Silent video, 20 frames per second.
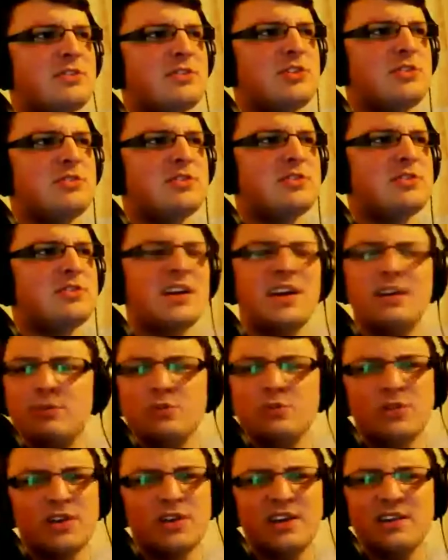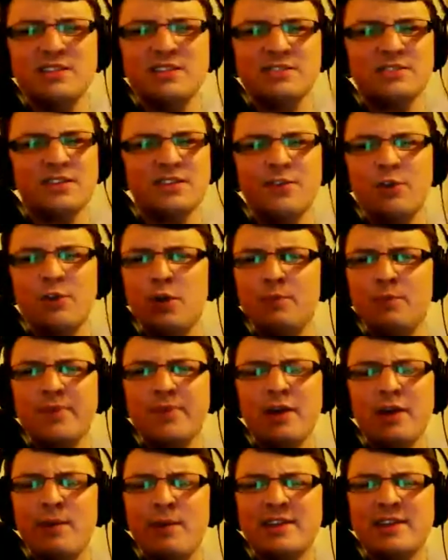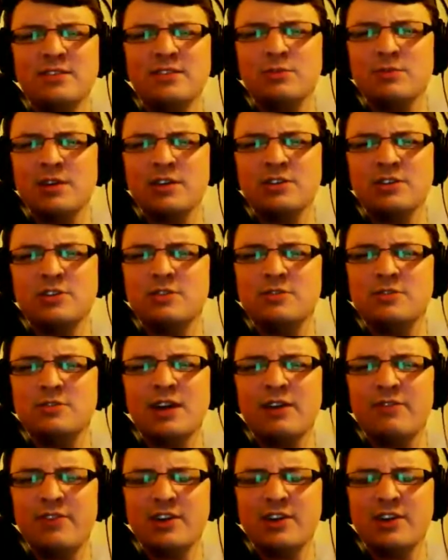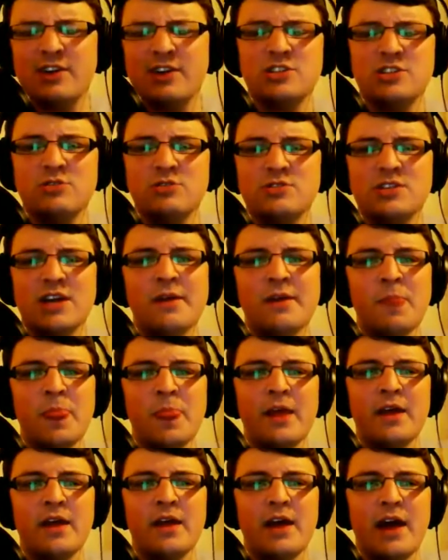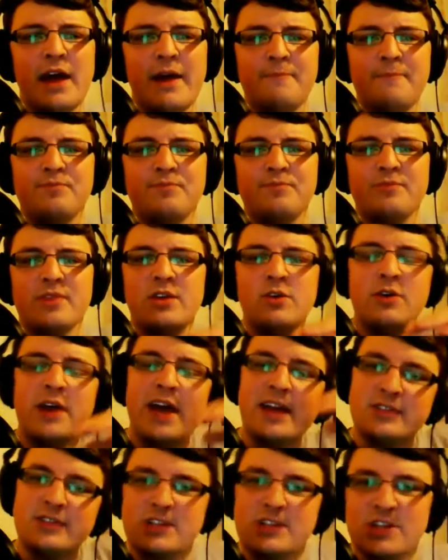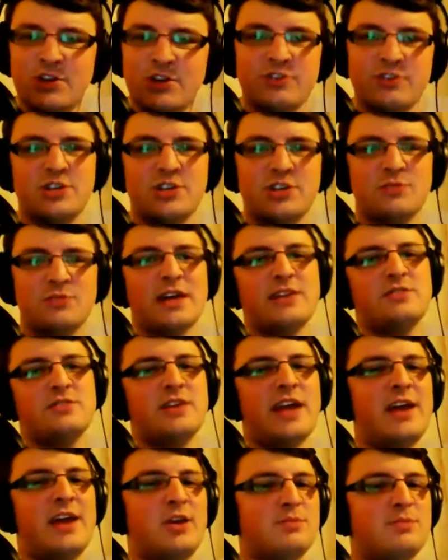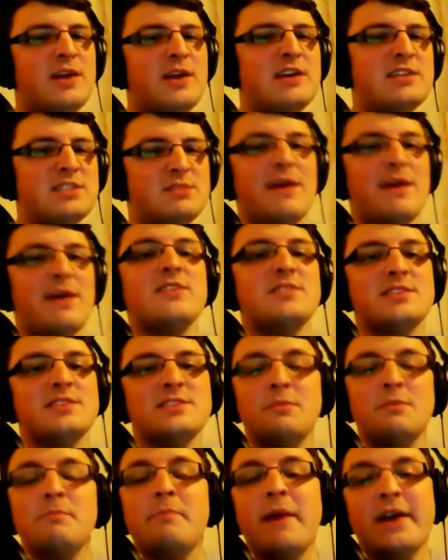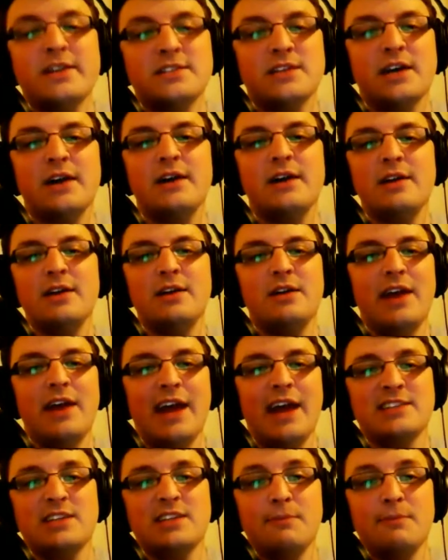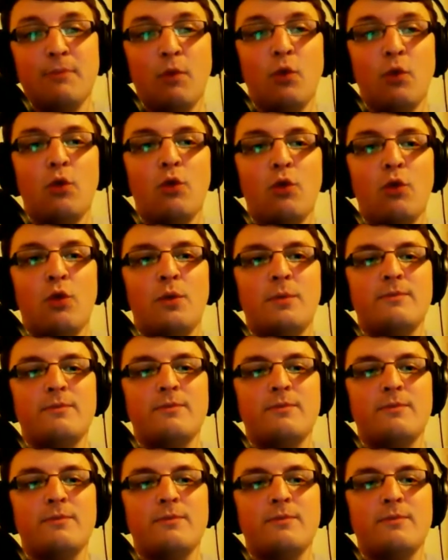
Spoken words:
or Tuesday. I can't remember which one it is. So update Wednesday, update Tuesday. I think it's Tuesday. You're getting security updates. You're getting updates to make the system better. You're getting more